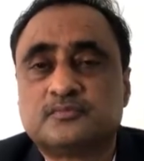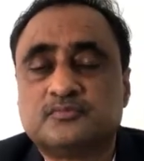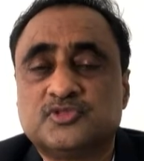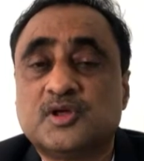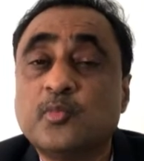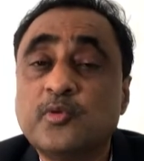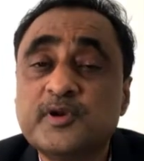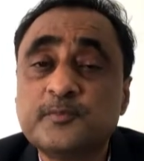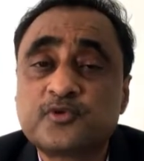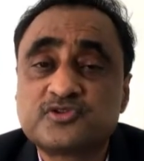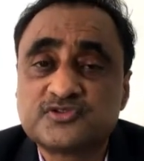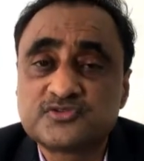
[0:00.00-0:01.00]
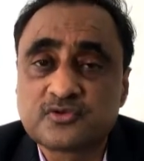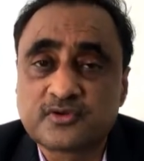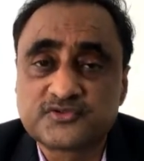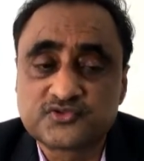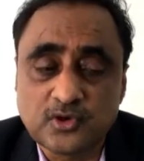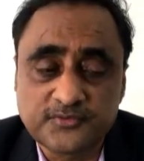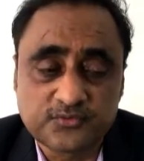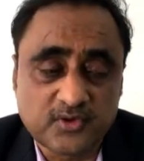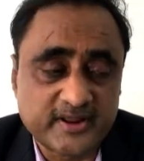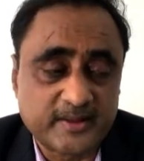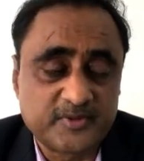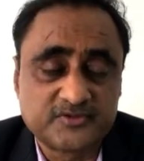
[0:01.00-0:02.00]
The moment progesterone stops, what
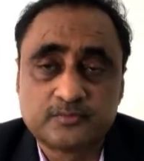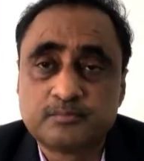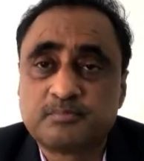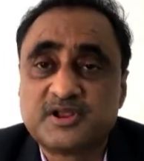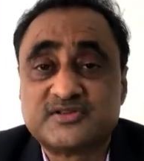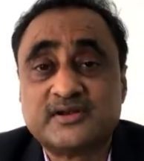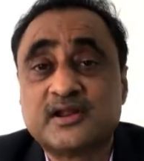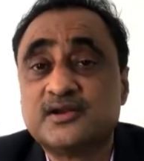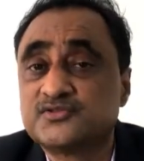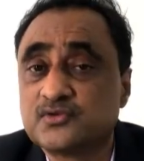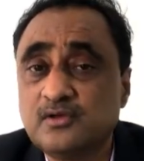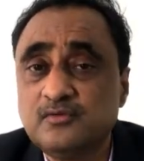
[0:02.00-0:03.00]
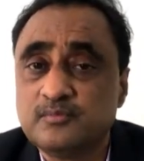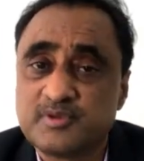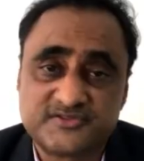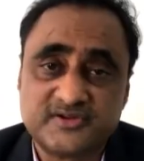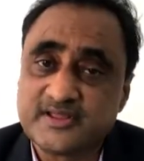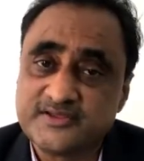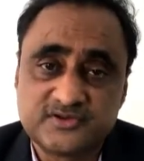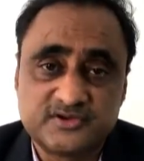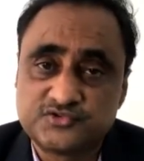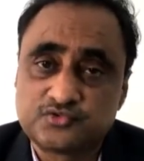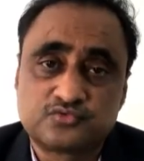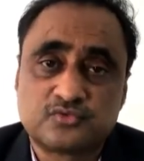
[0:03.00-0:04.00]
happens? Placenta dissolve. Placenta is the
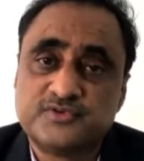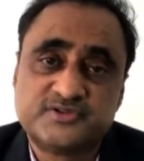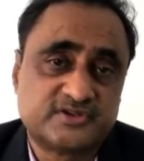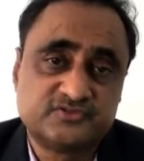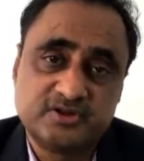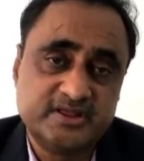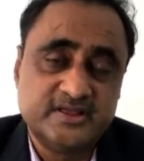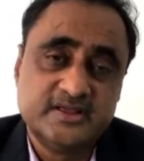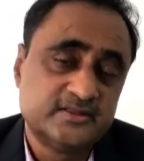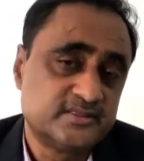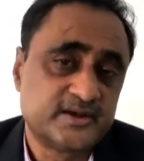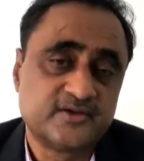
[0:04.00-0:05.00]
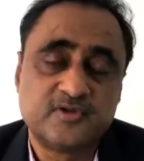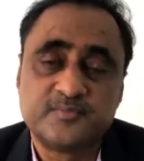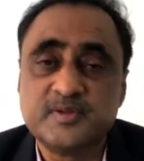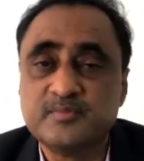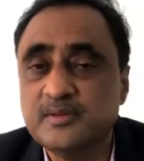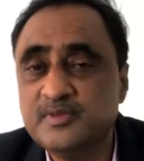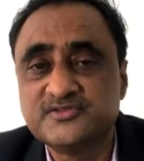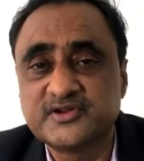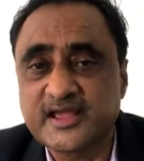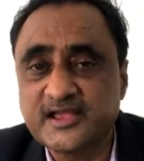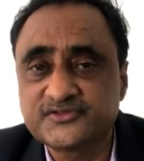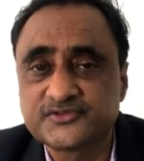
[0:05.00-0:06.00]
tissue through which actually the developing baby is
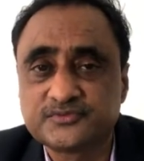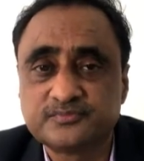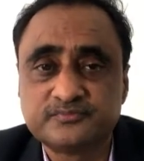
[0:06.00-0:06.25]
attached.